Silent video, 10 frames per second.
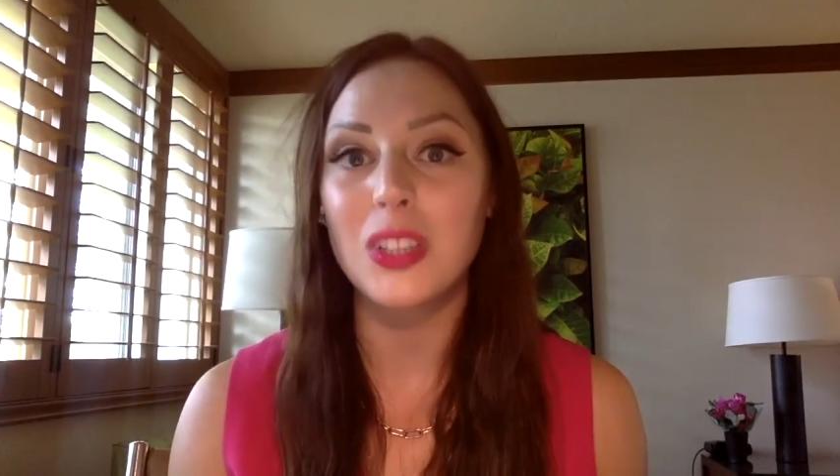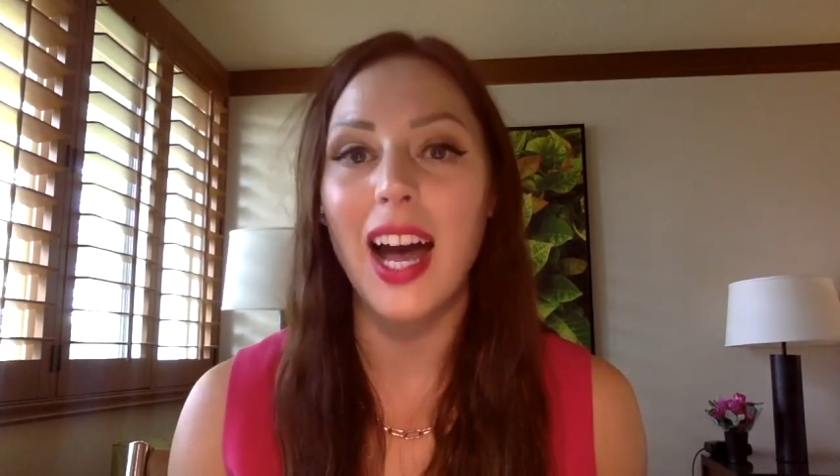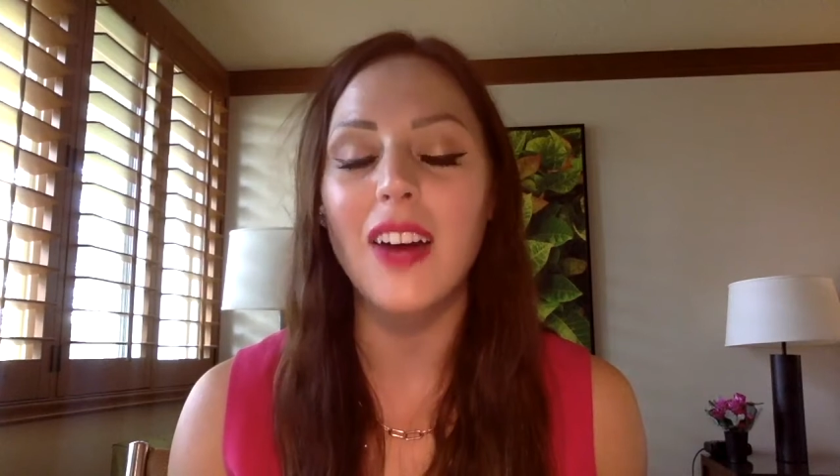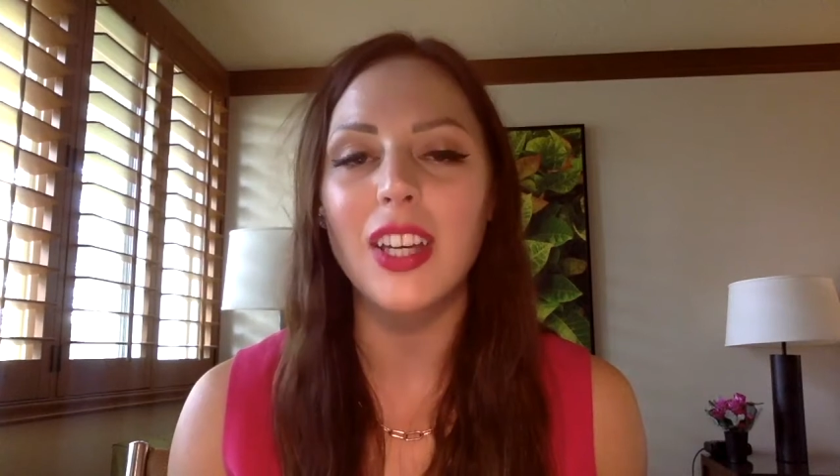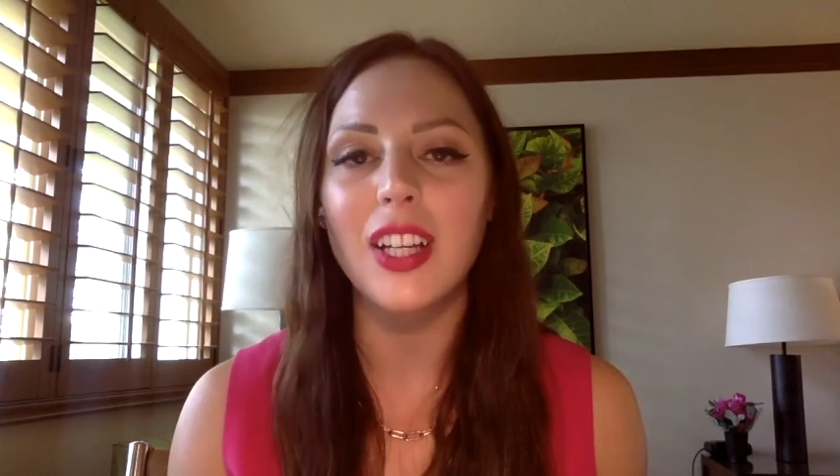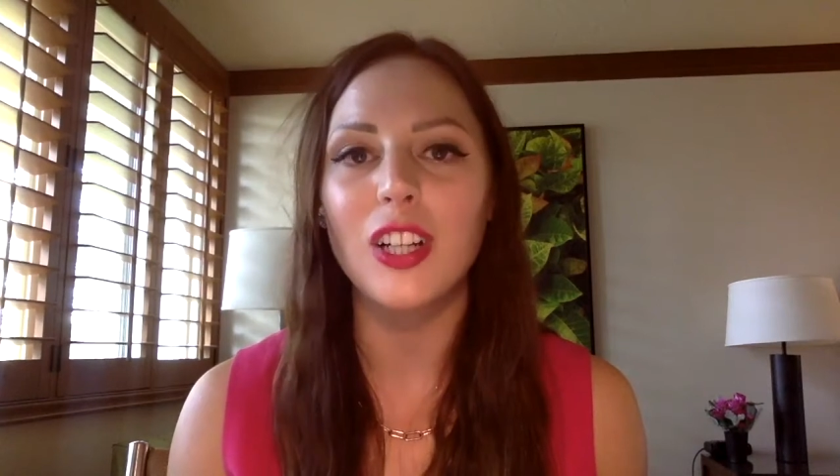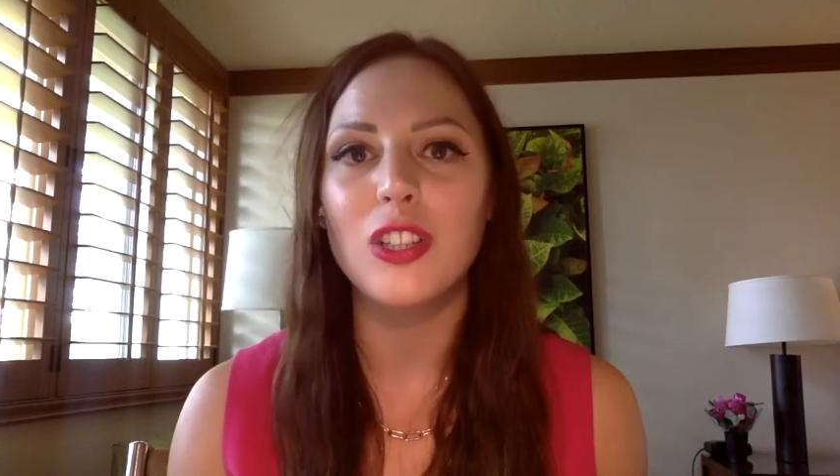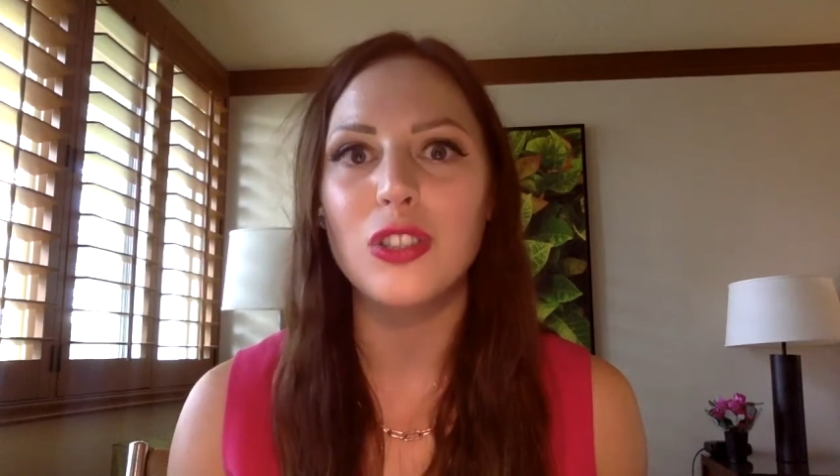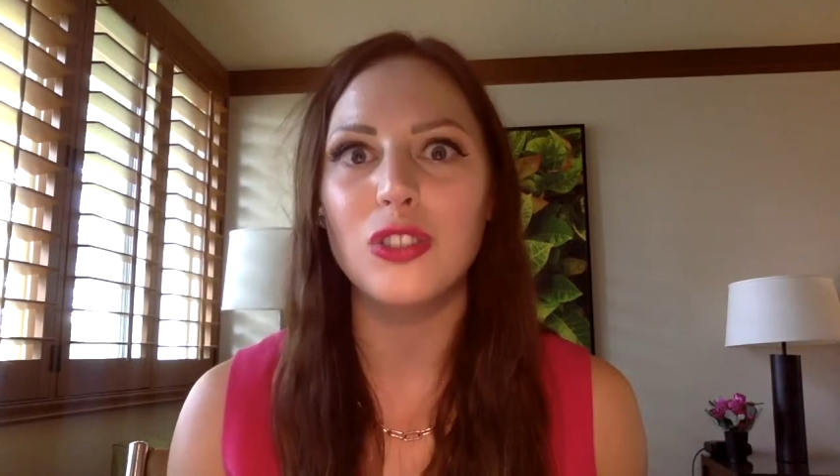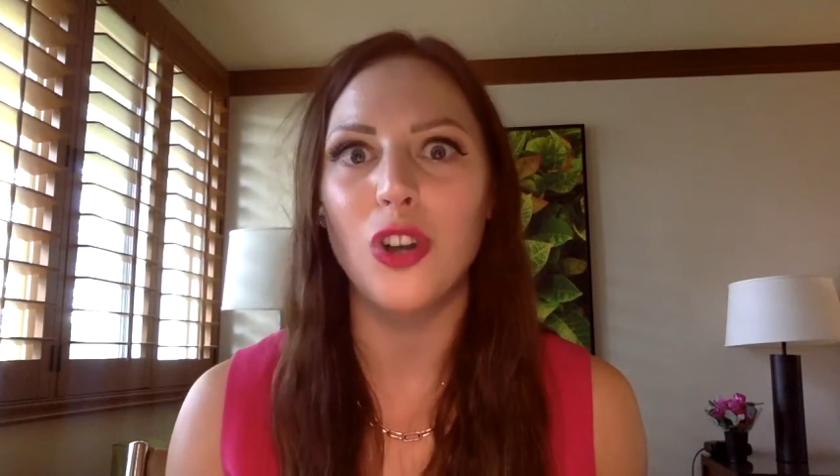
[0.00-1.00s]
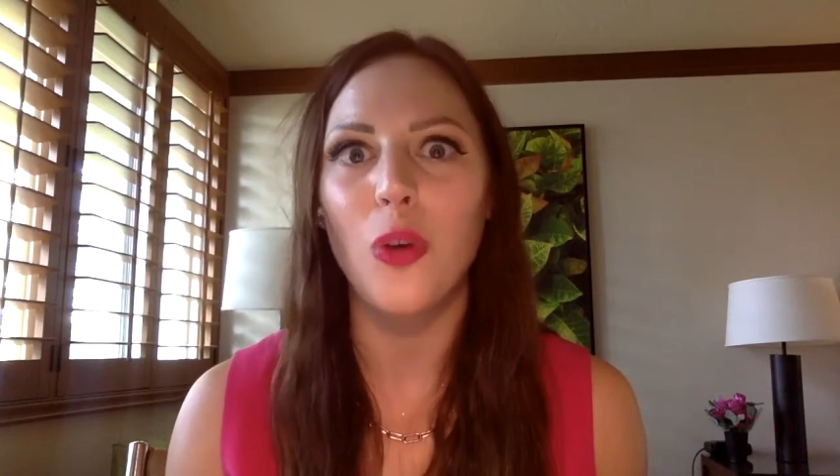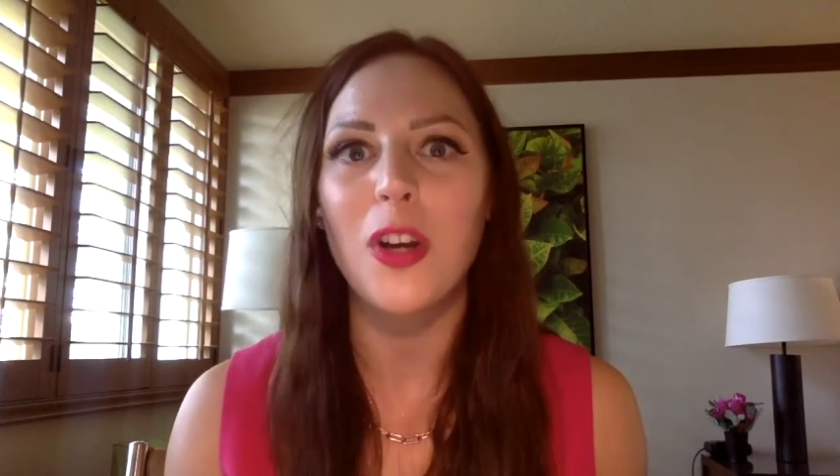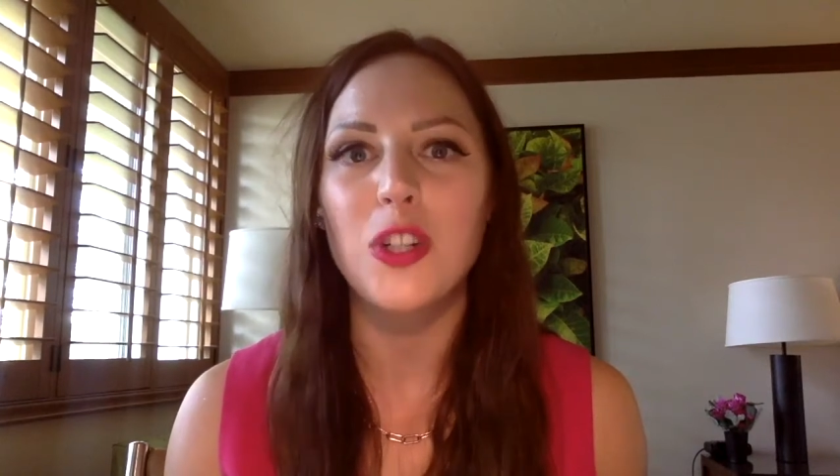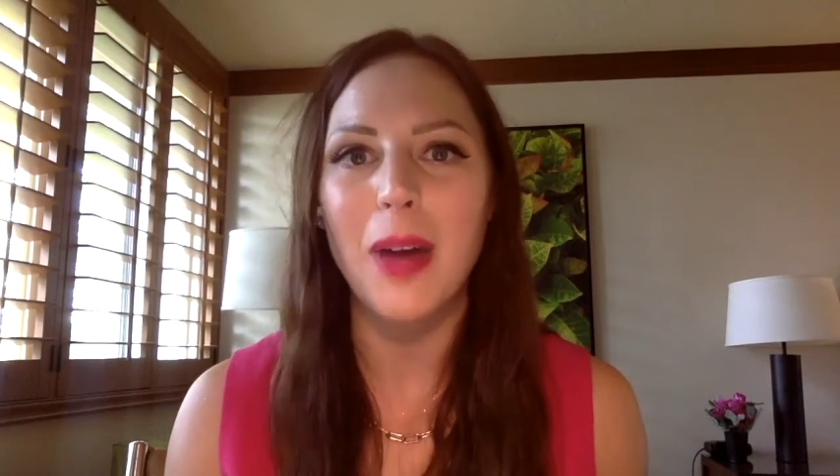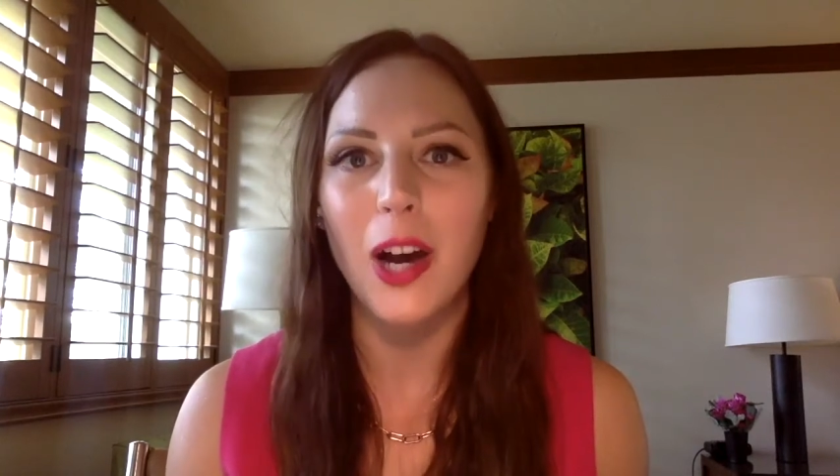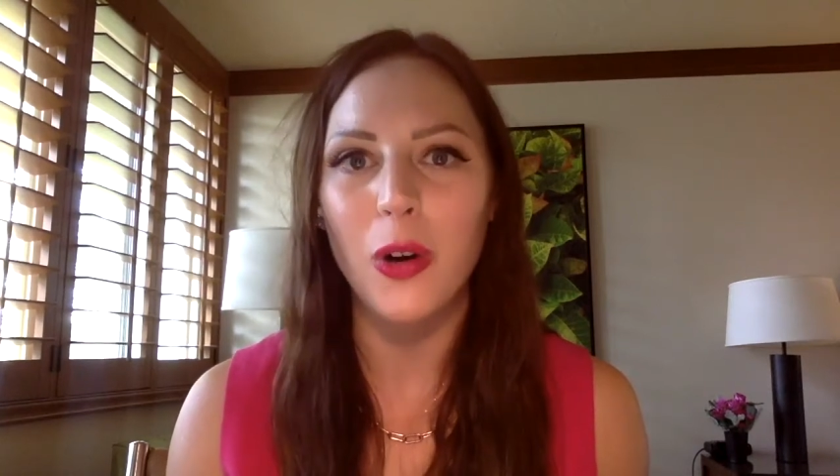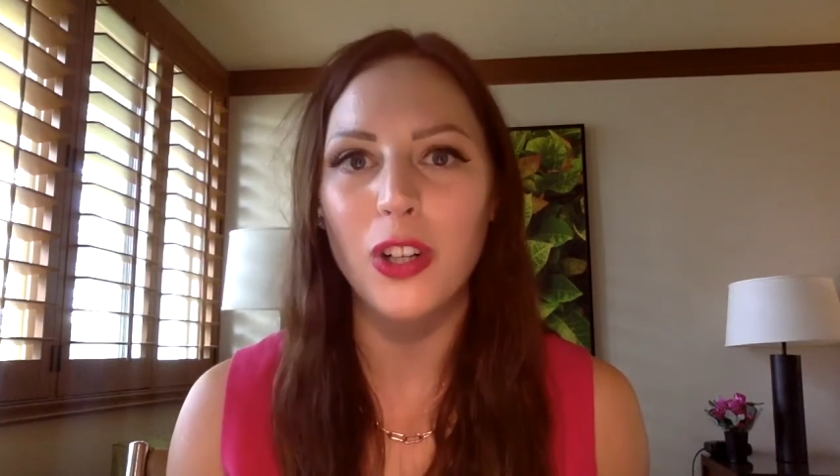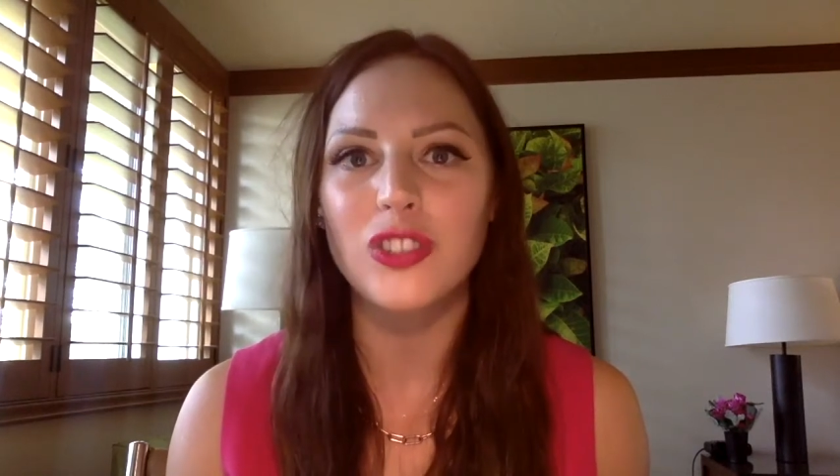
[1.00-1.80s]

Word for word: having so much power,